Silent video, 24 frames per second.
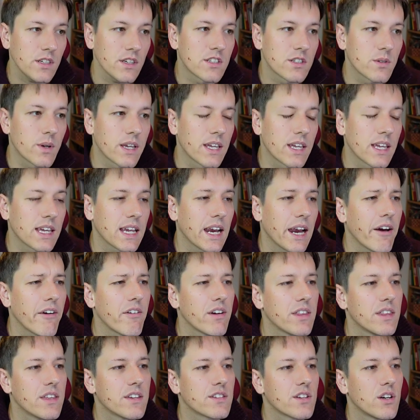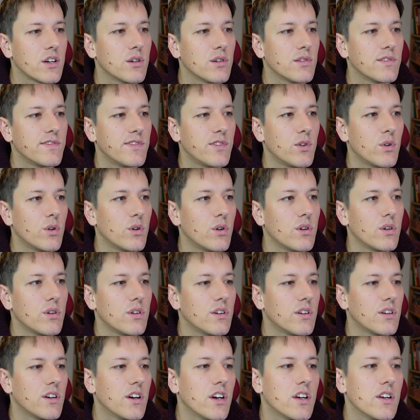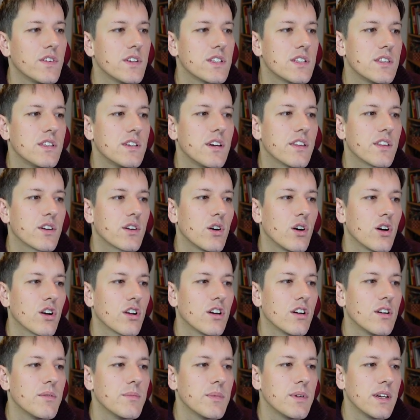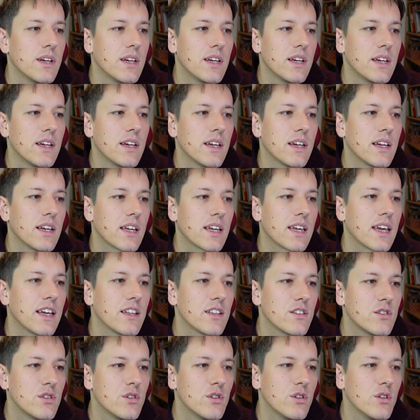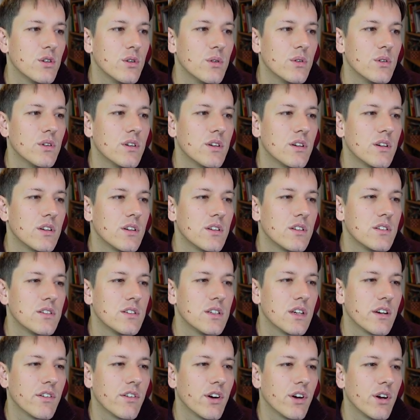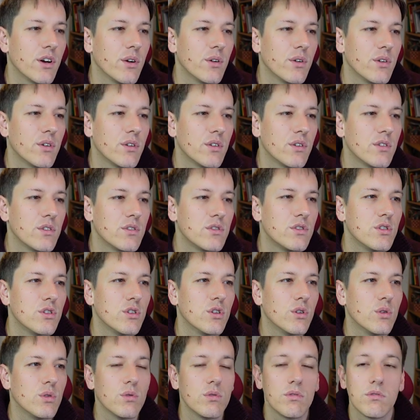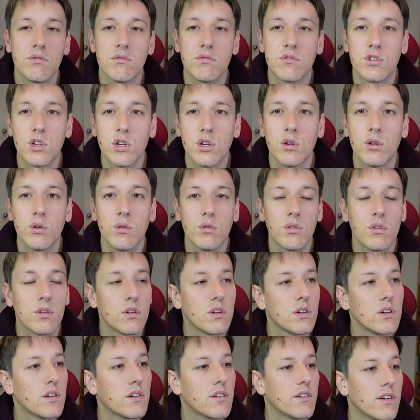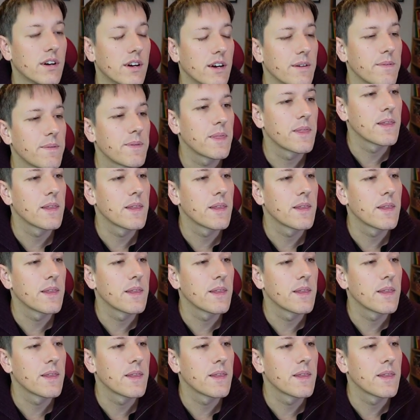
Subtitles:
So I can carry this whole 4 over to the other column and get 2, 0, 2, 2, right?